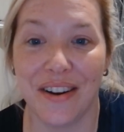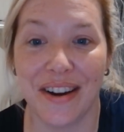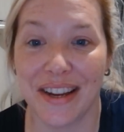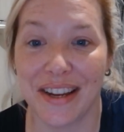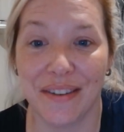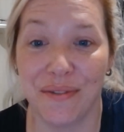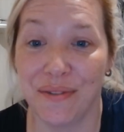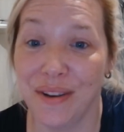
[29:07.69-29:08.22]
I
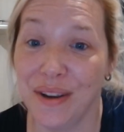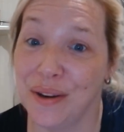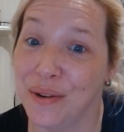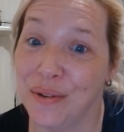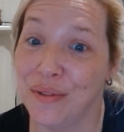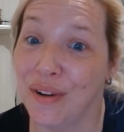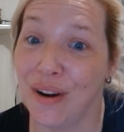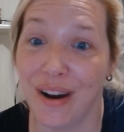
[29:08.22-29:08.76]
can
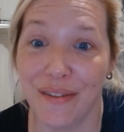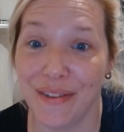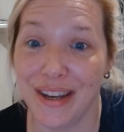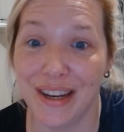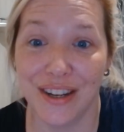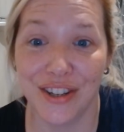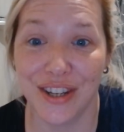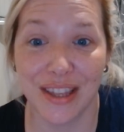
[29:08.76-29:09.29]
feel I have
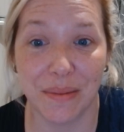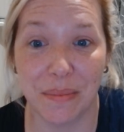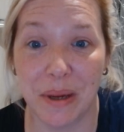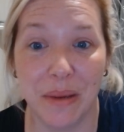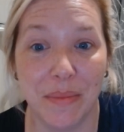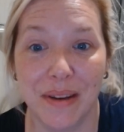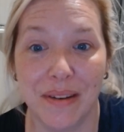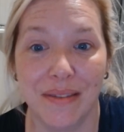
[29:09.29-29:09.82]
energy at the
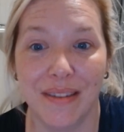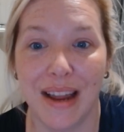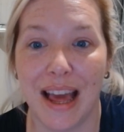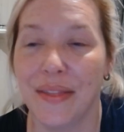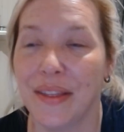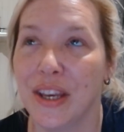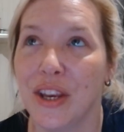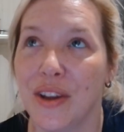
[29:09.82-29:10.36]
moment,
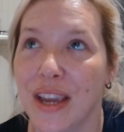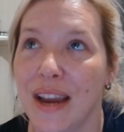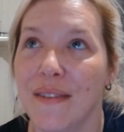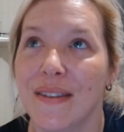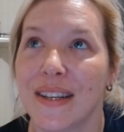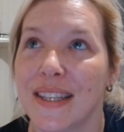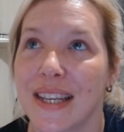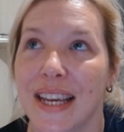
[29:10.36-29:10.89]
and then you
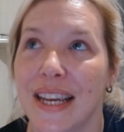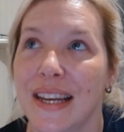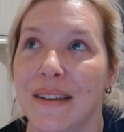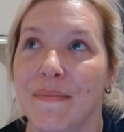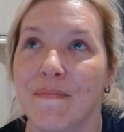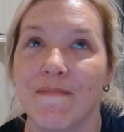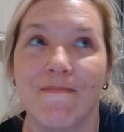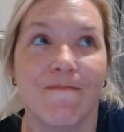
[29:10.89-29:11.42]
guarantee